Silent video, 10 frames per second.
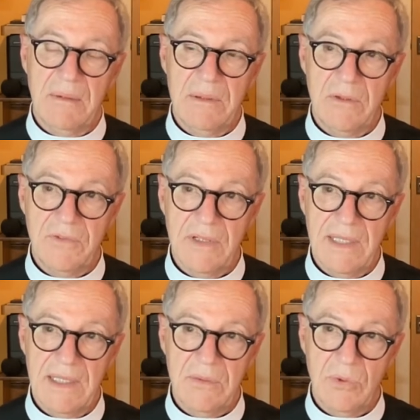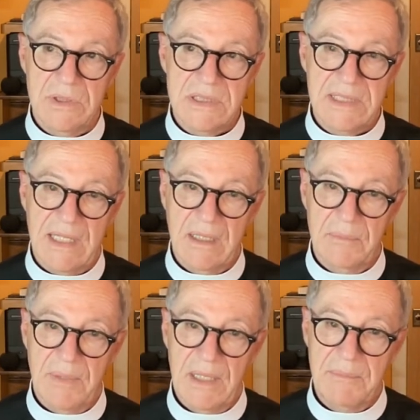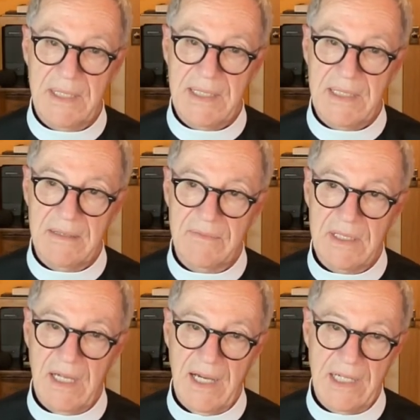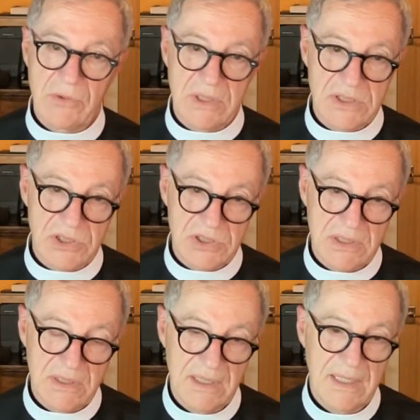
Newfoundland was settled by many of the Irish.